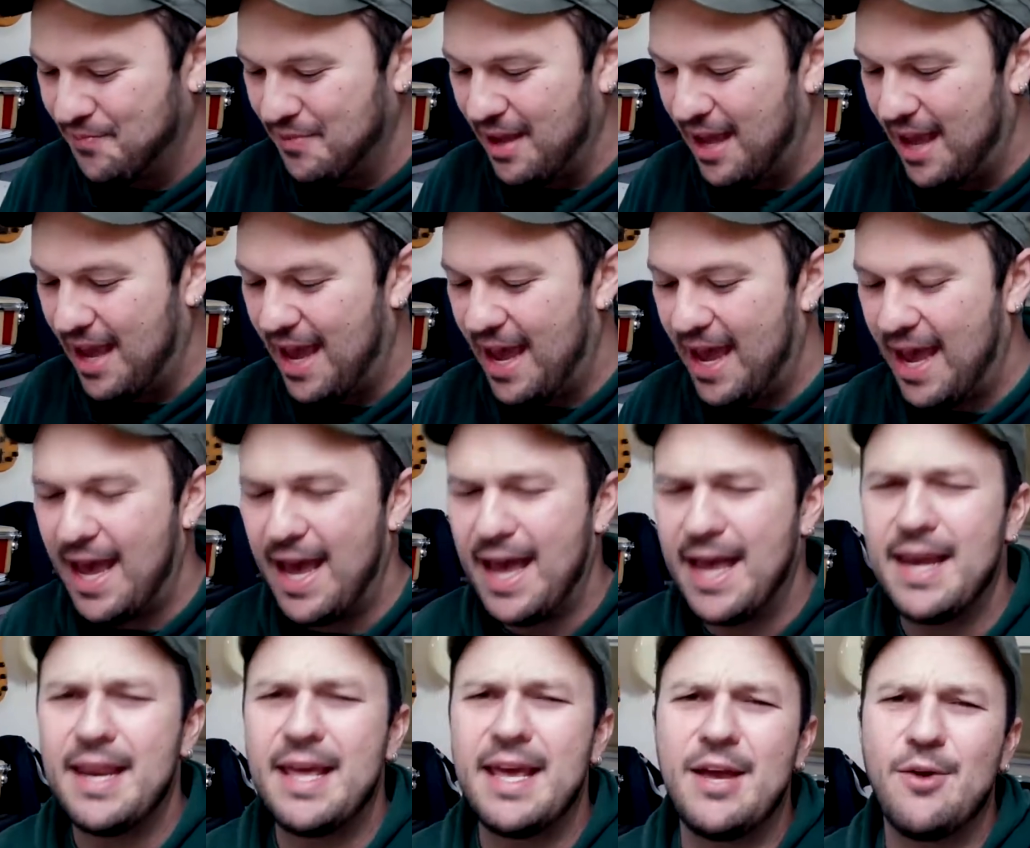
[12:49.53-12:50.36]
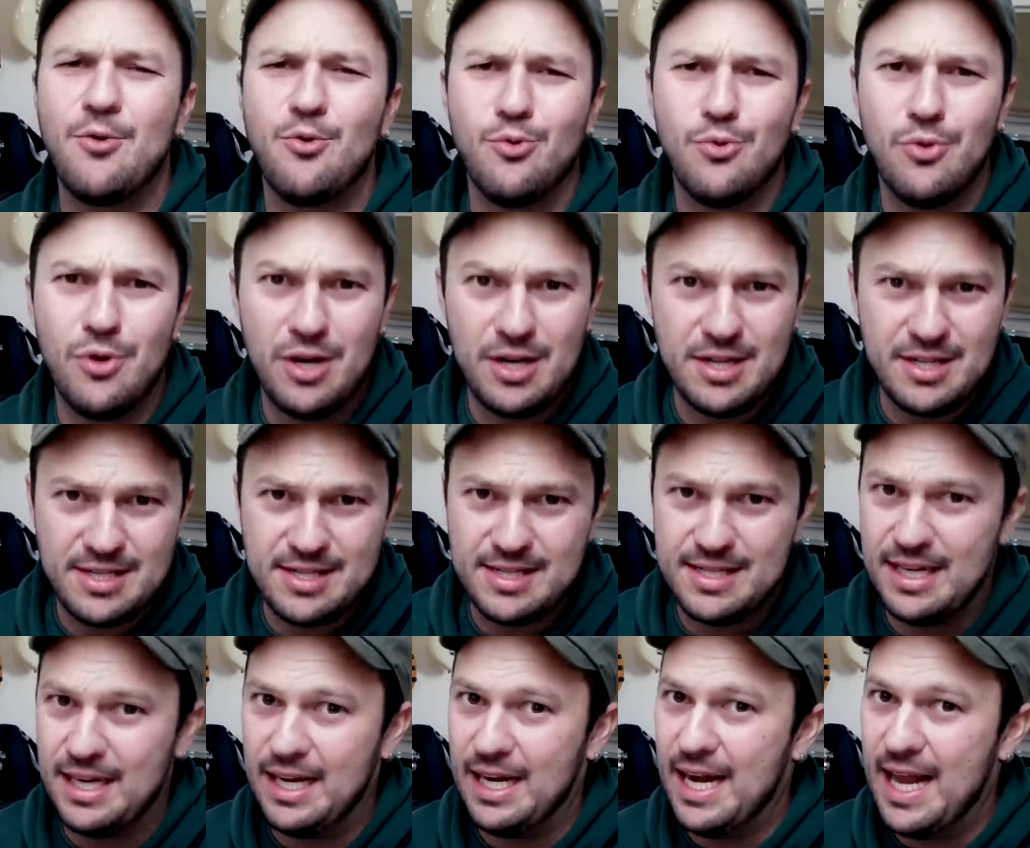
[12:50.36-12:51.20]
And it
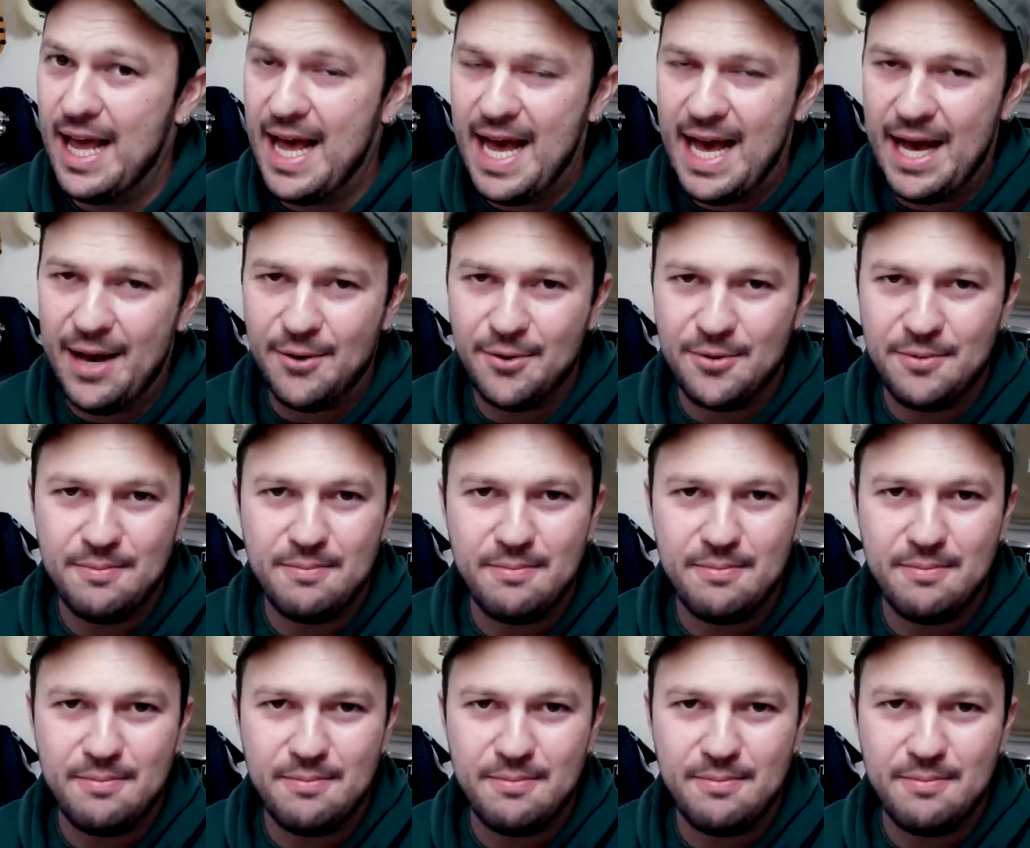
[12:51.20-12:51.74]
was loud.